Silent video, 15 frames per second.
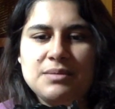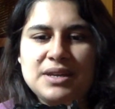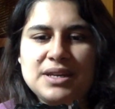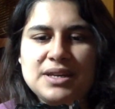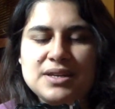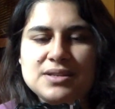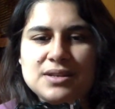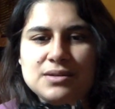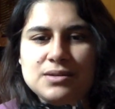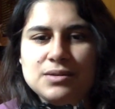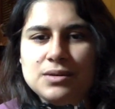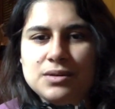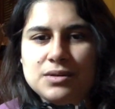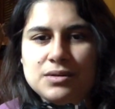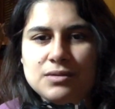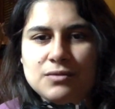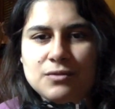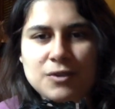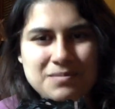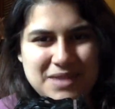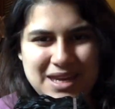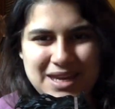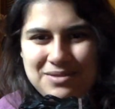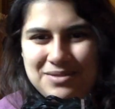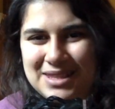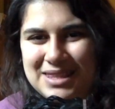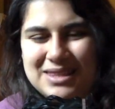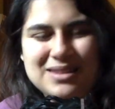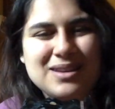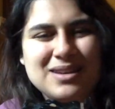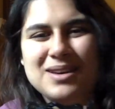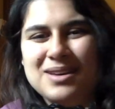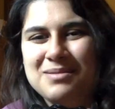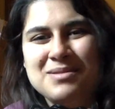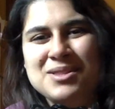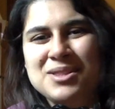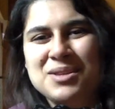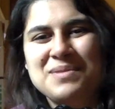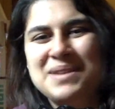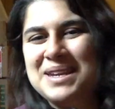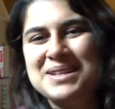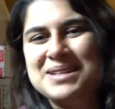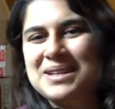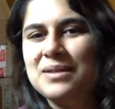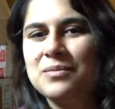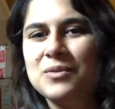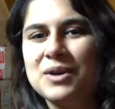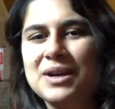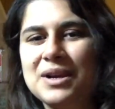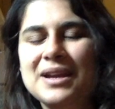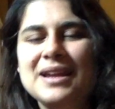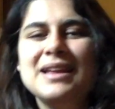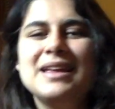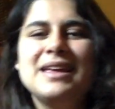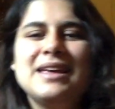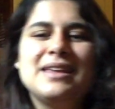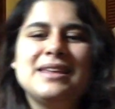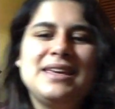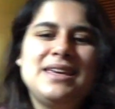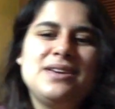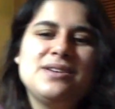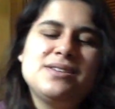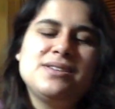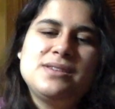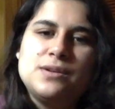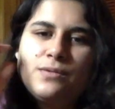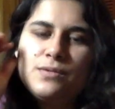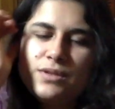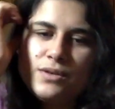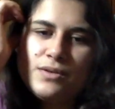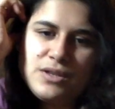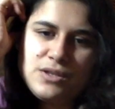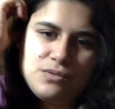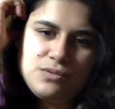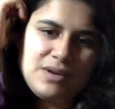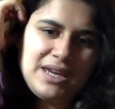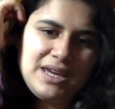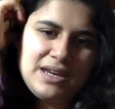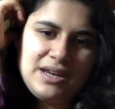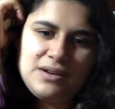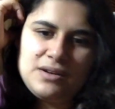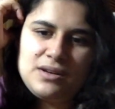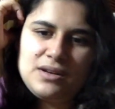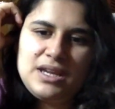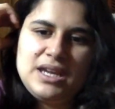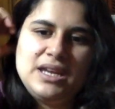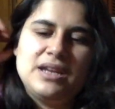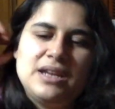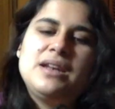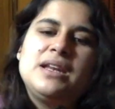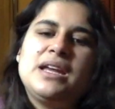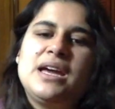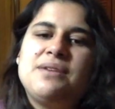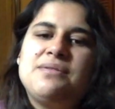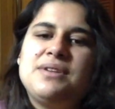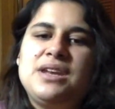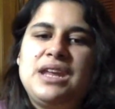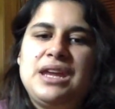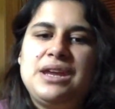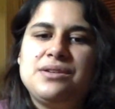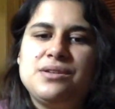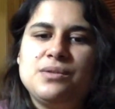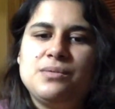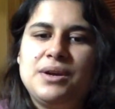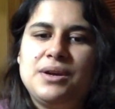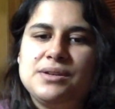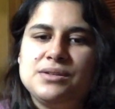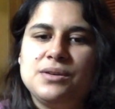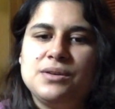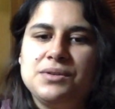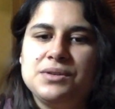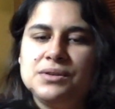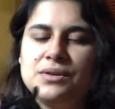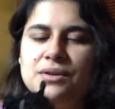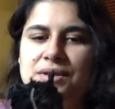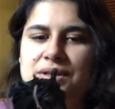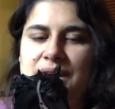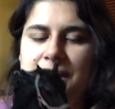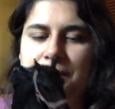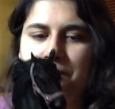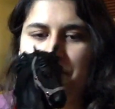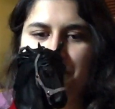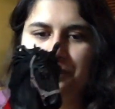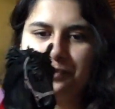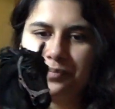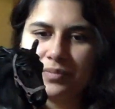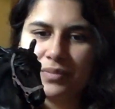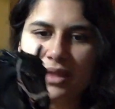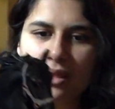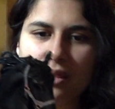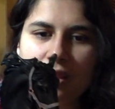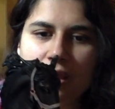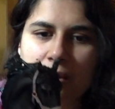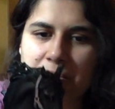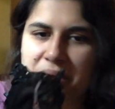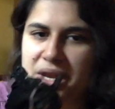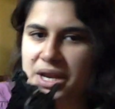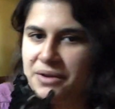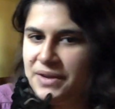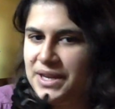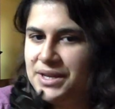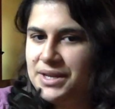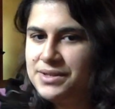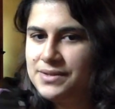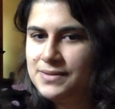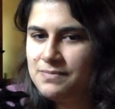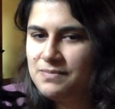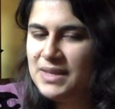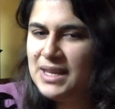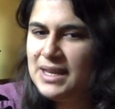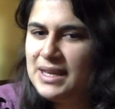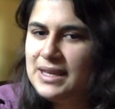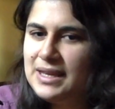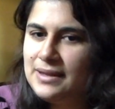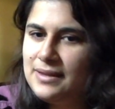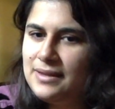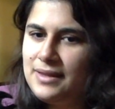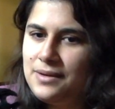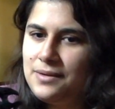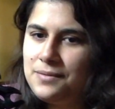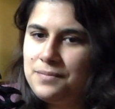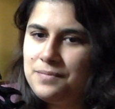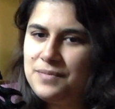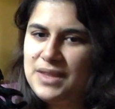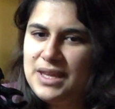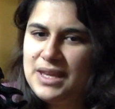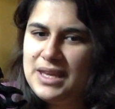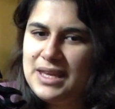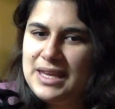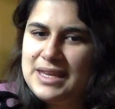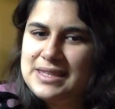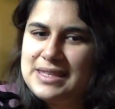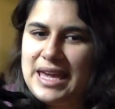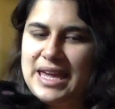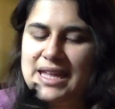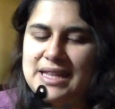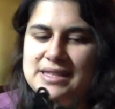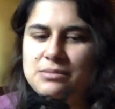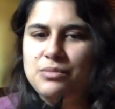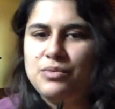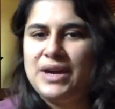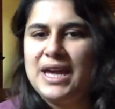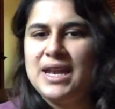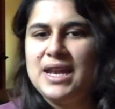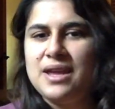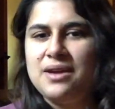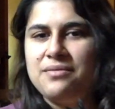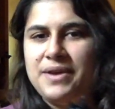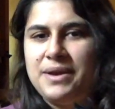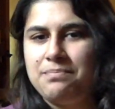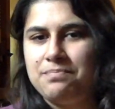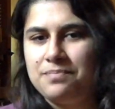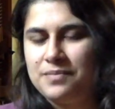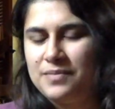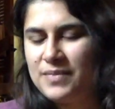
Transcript: He doesn't roommate with Illumination anymore. He used to, so that's why he didn't have a need to wear his halter all the time. But now he does. So he's a handsome boy. I love him.